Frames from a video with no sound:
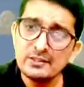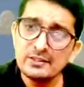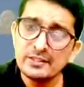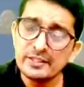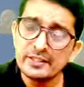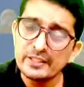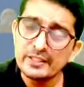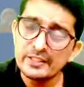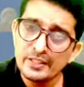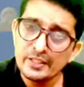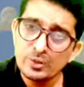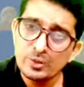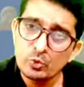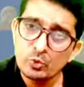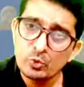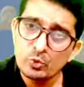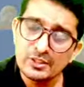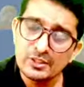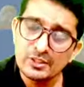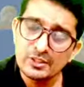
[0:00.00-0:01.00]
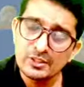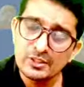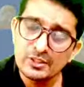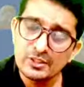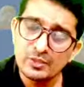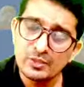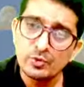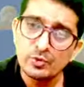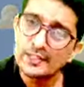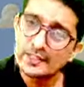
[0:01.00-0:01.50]
introduces the
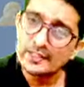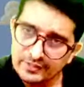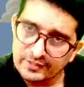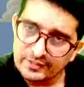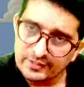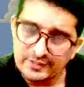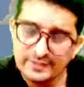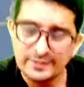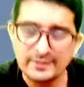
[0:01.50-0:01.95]
word cut.